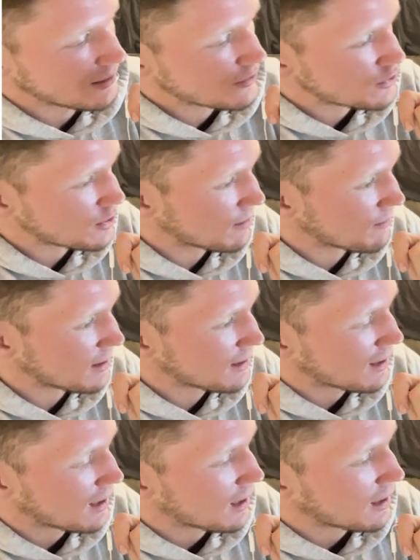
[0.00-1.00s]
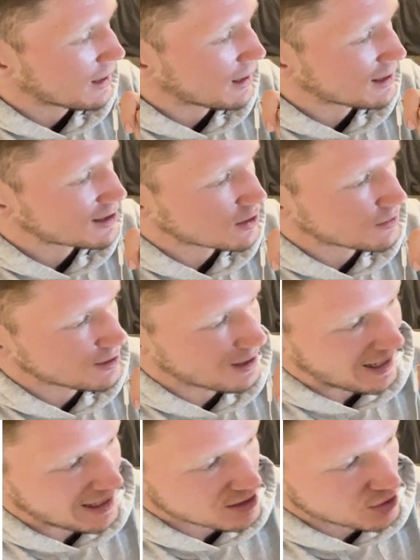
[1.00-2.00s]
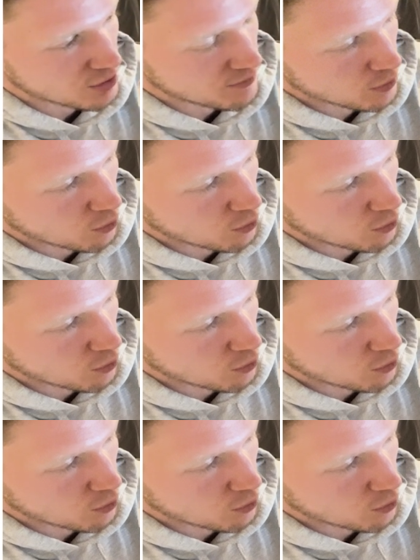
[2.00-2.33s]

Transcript: Shipment. It's going to ask you if you